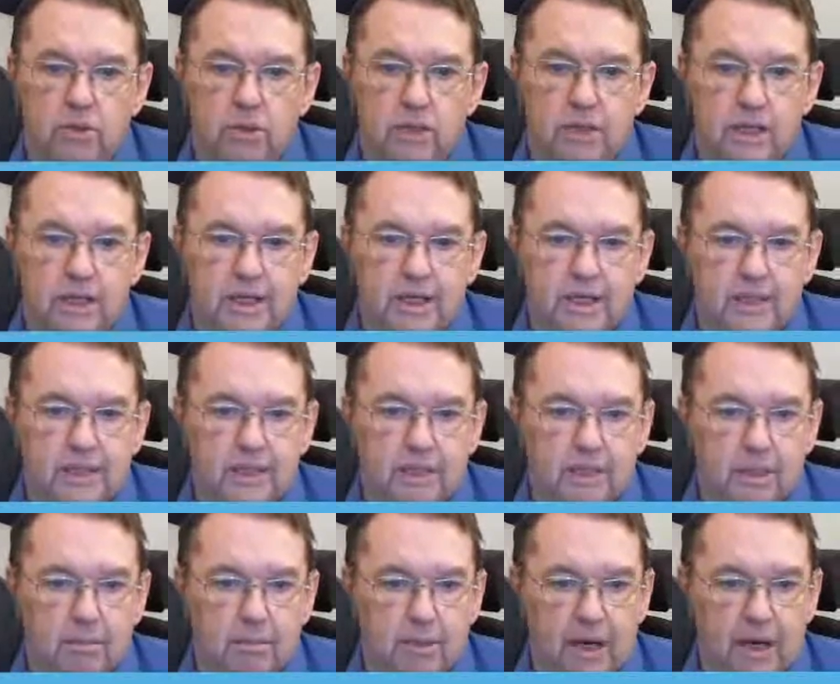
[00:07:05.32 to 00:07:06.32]
test
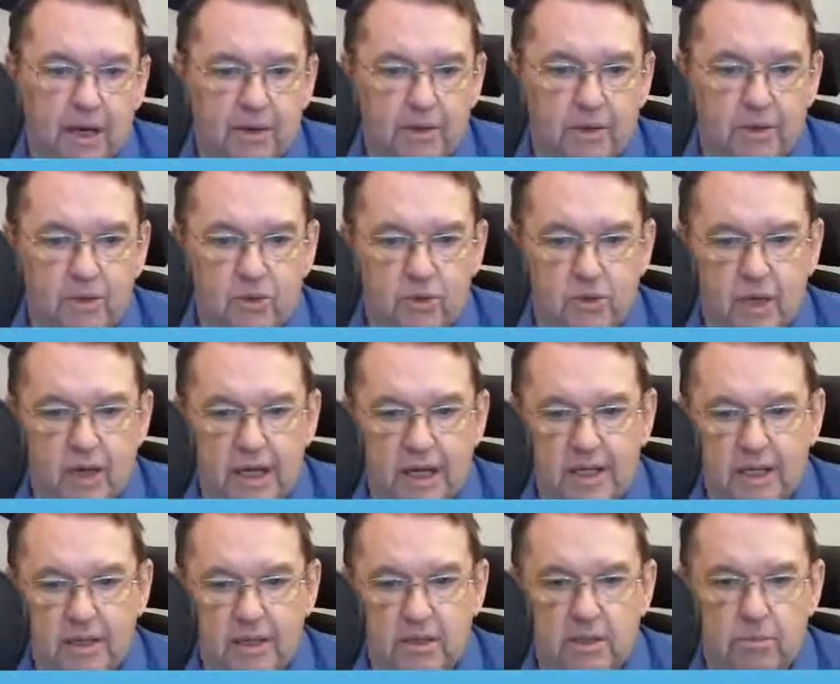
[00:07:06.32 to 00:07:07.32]
some other
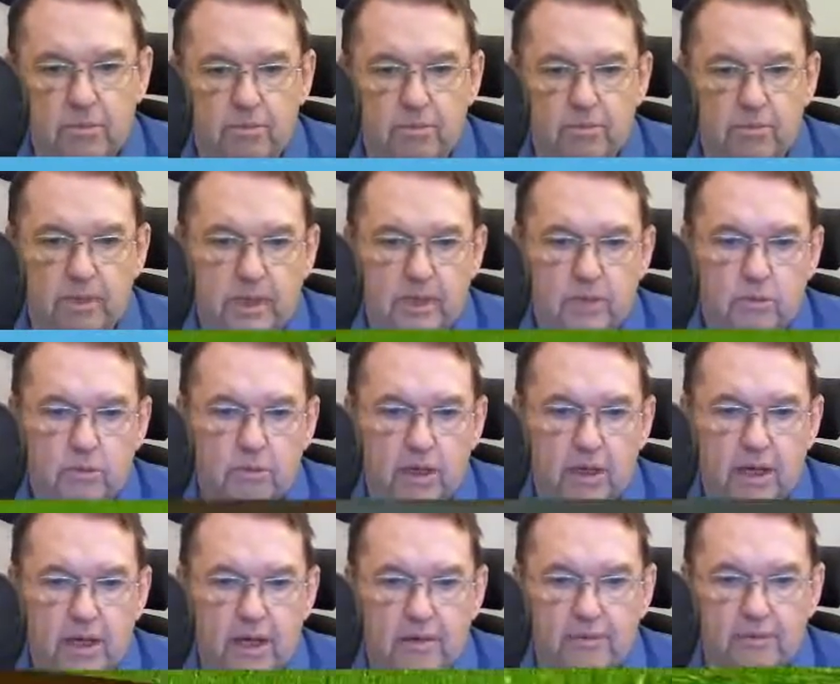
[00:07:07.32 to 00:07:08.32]
trains. That's
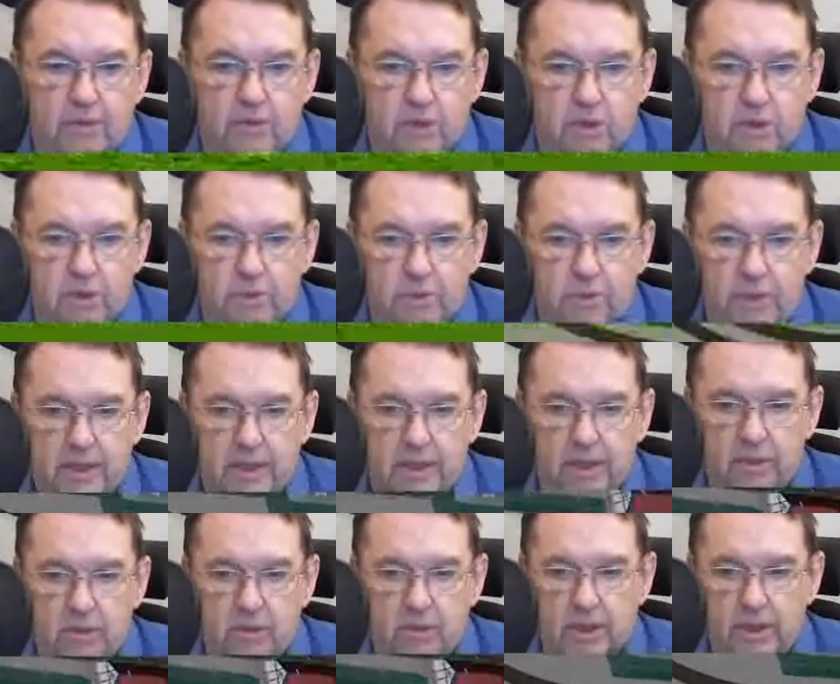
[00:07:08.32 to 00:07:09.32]
why I have stopped
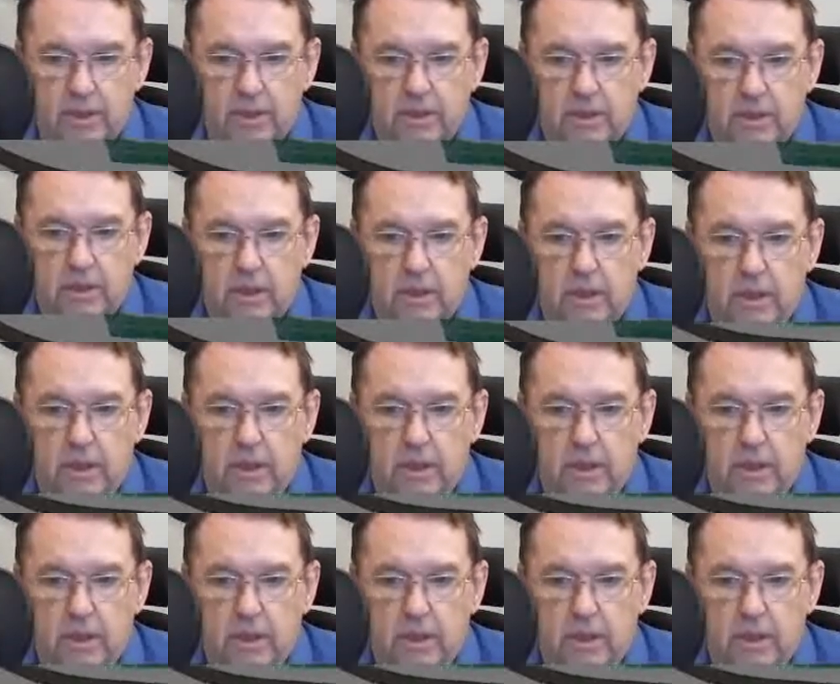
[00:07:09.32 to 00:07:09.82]
these trains.